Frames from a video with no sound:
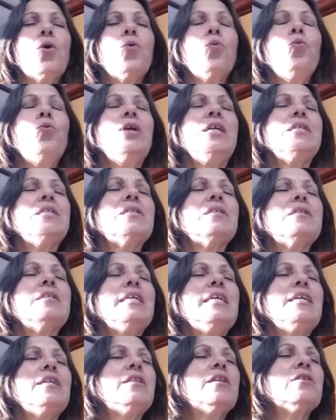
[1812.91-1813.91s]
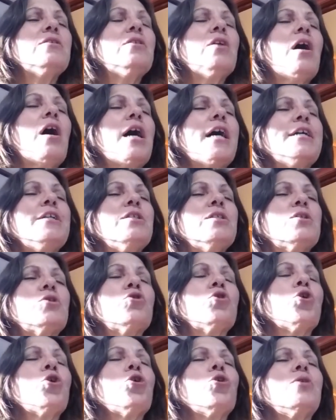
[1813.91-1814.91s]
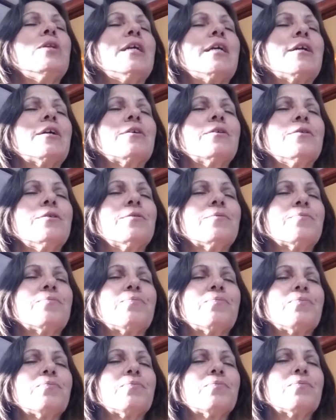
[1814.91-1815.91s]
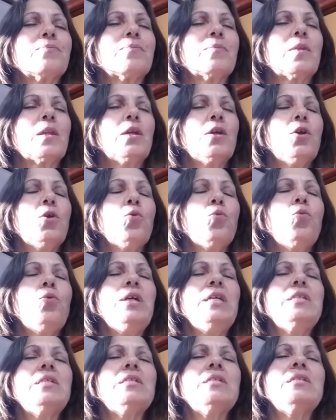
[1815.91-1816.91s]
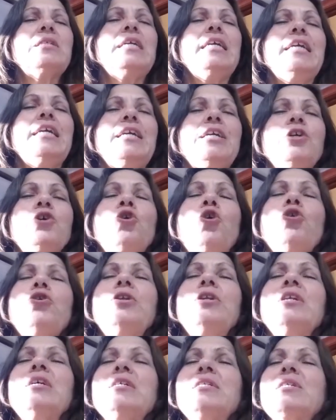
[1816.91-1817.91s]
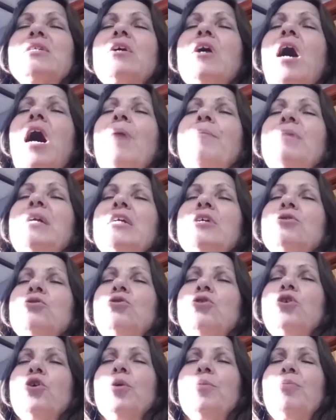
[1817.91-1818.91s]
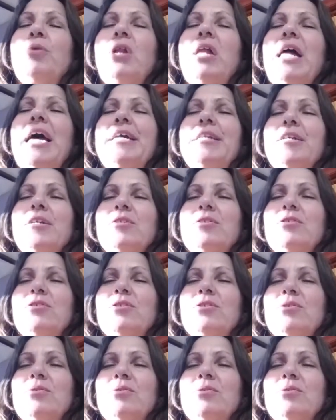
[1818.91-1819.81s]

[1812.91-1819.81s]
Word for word: we see the tides turning. We see goodness coming to your planet.